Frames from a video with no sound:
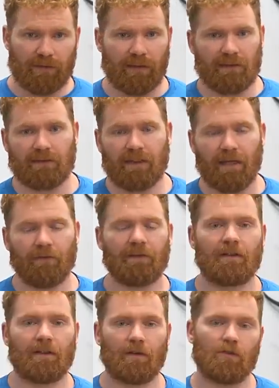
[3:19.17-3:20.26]
And it's definitely the
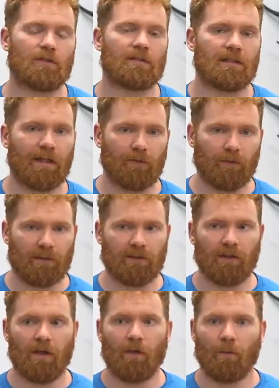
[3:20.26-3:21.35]
thing you should start with,
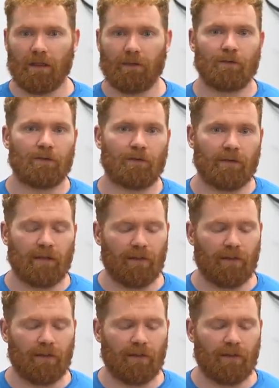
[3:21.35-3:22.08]
whatever you're doing.